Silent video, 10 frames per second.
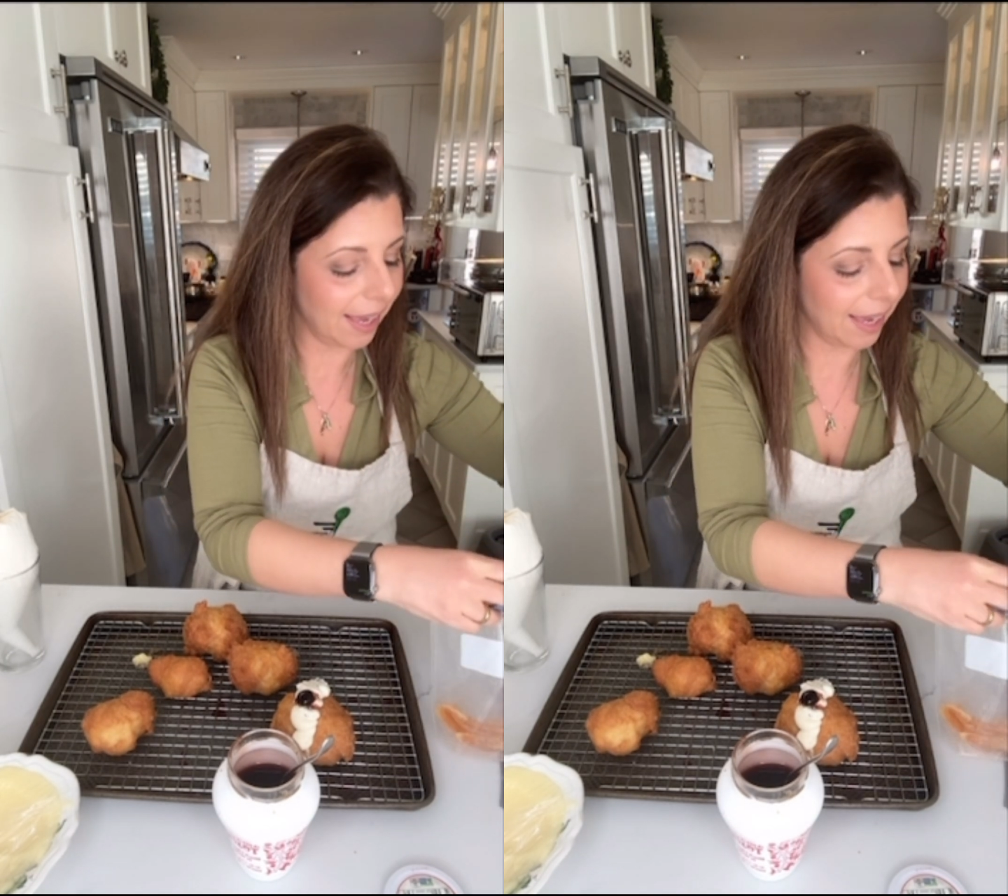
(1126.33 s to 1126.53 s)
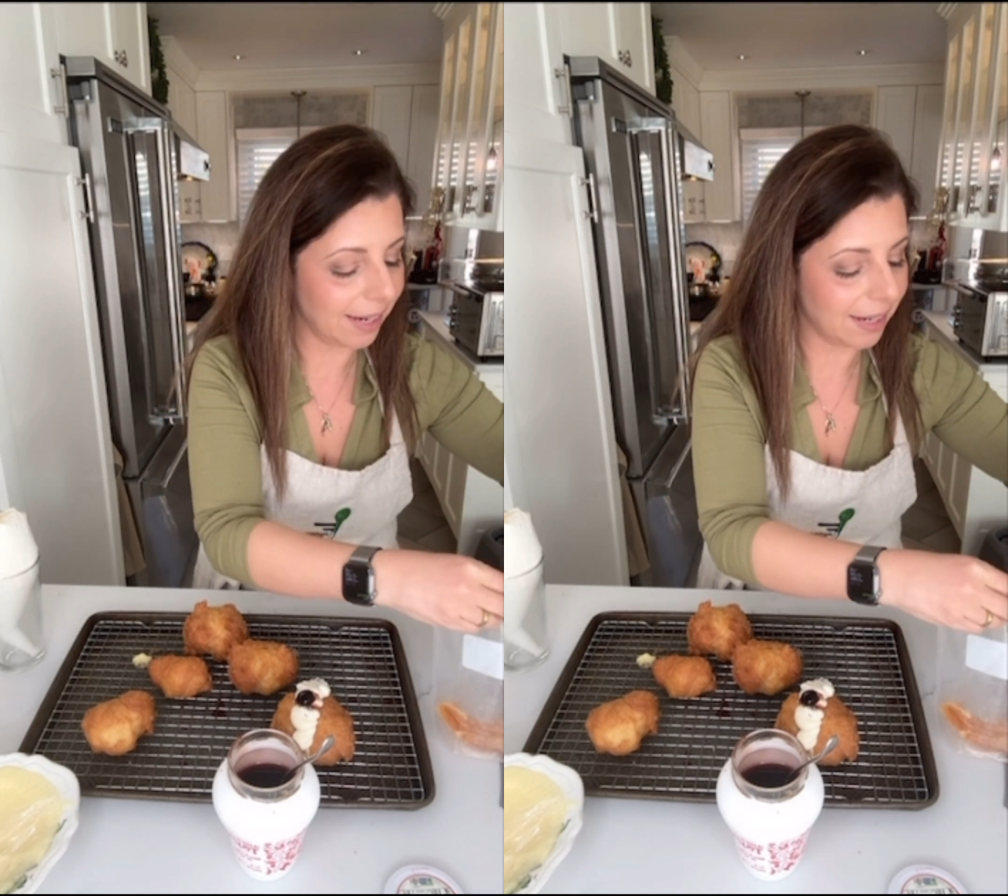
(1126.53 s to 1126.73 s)

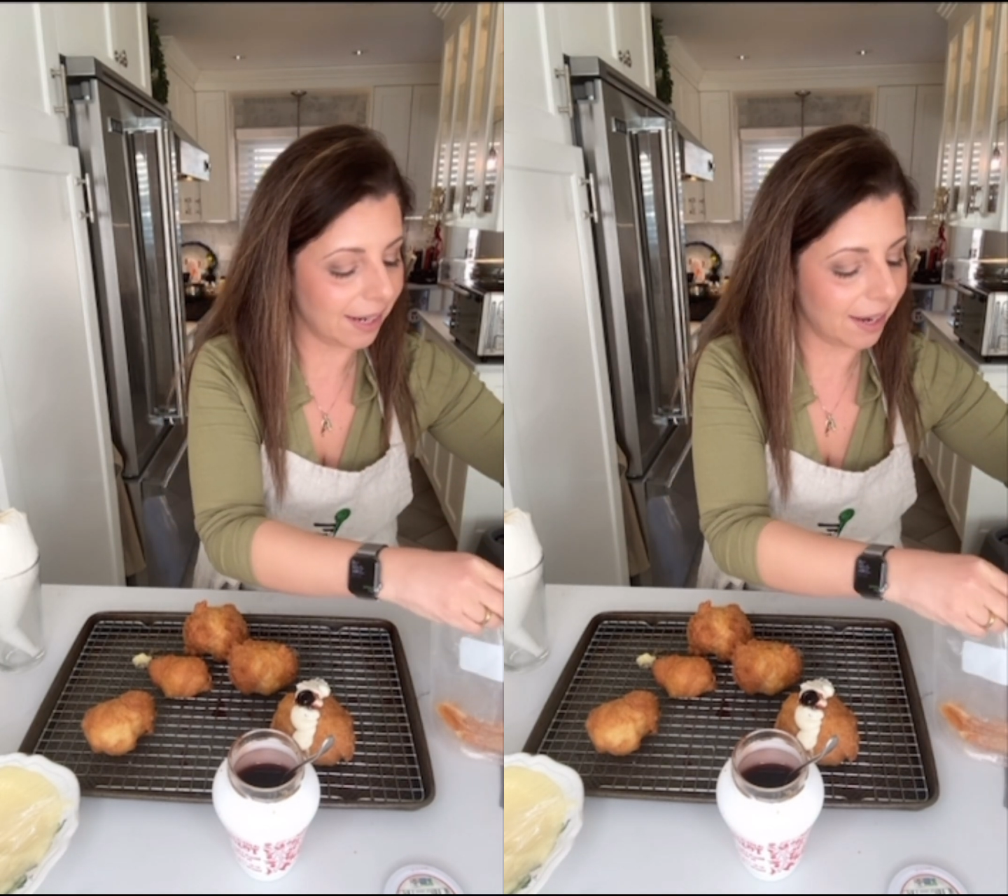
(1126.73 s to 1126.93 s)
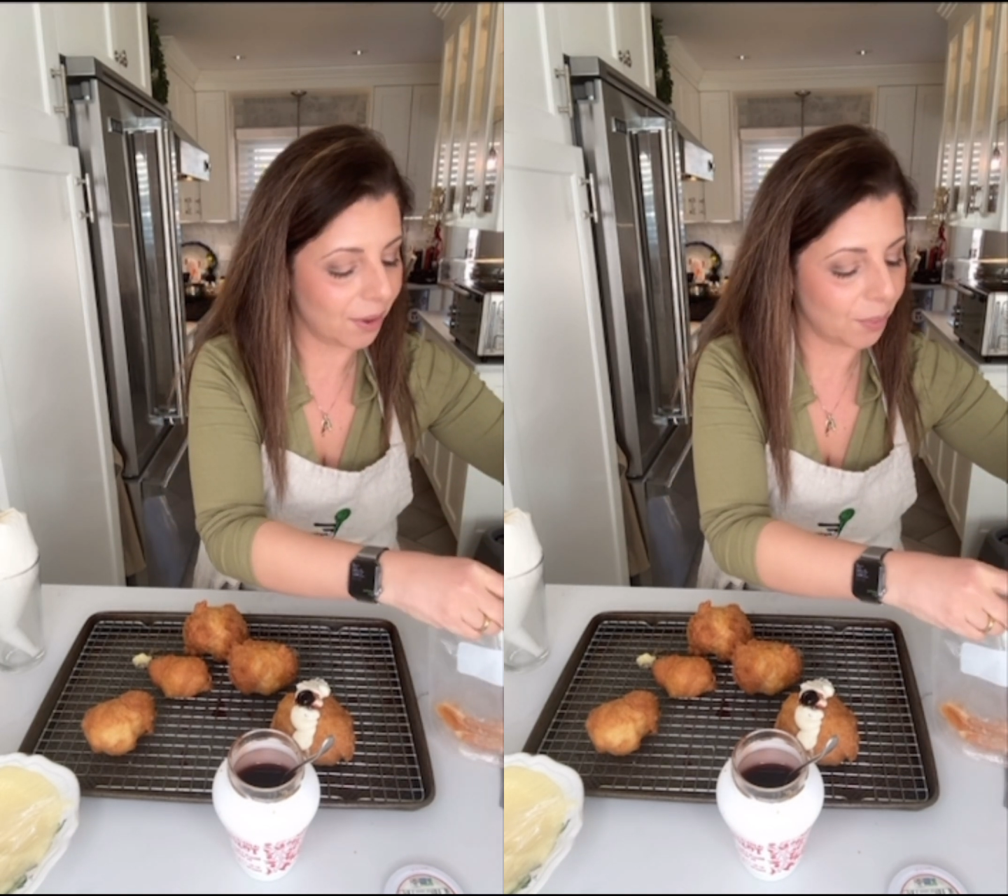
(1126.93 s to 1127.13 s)
and
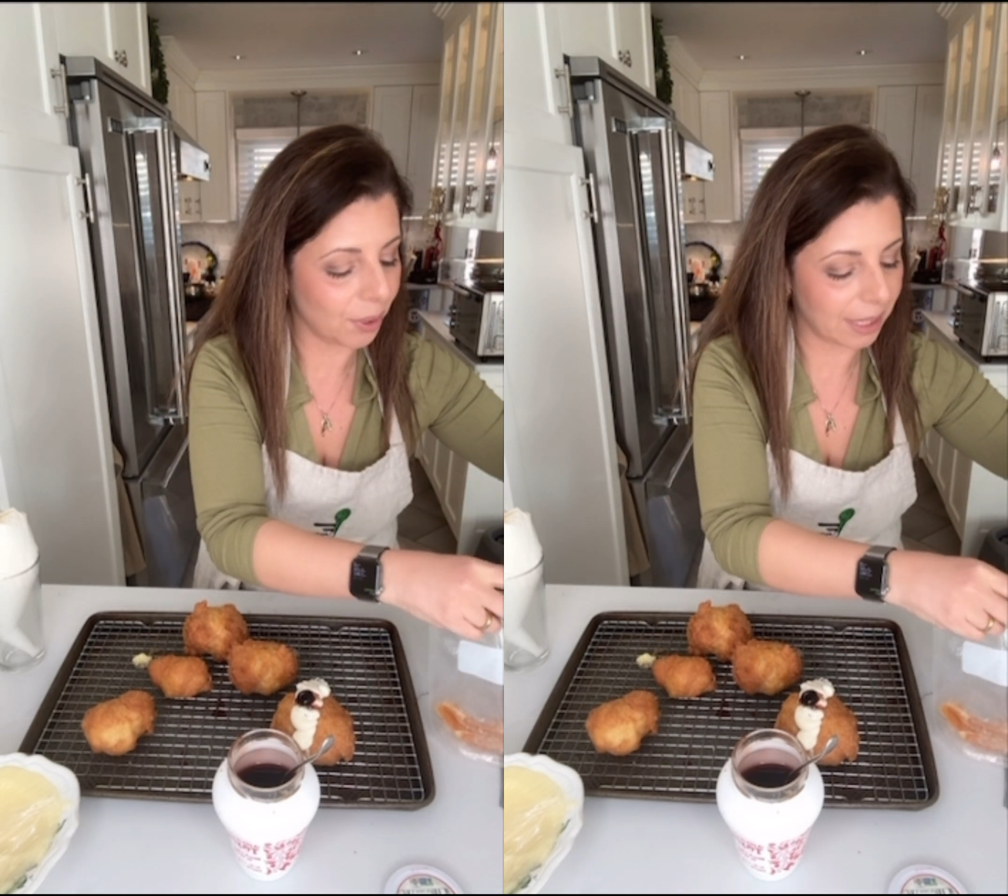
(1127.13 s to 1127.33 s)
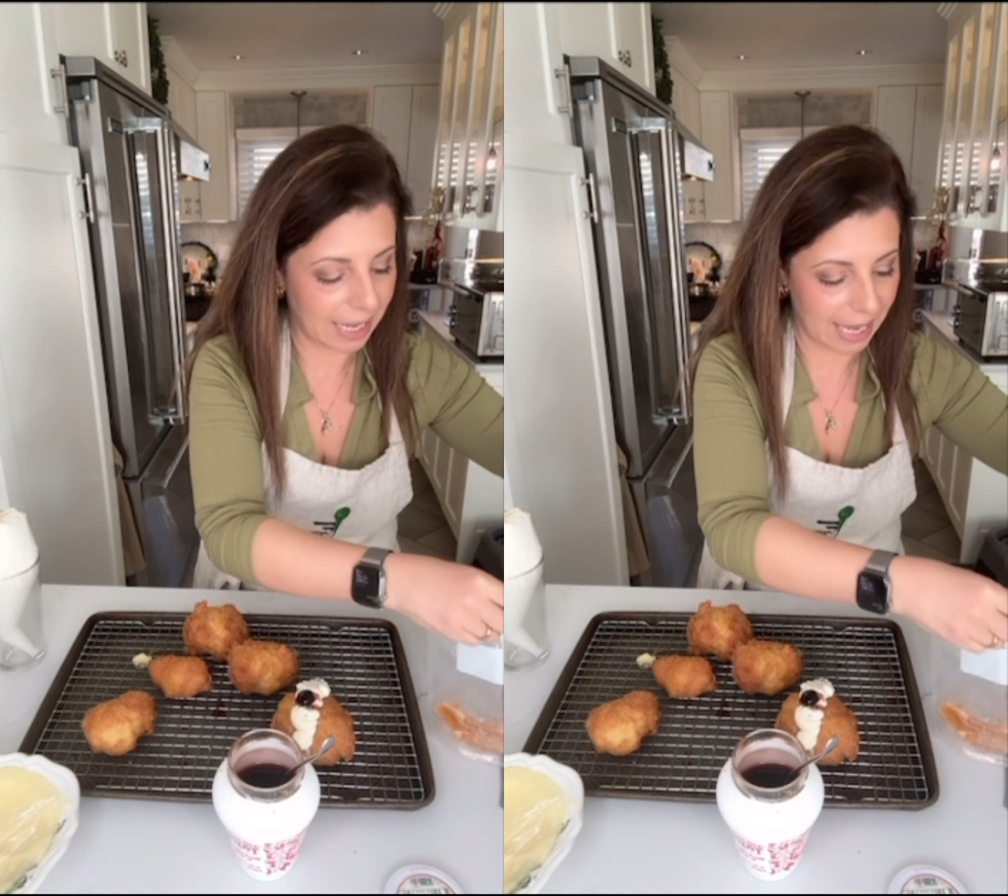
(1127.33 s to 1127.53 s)
we're going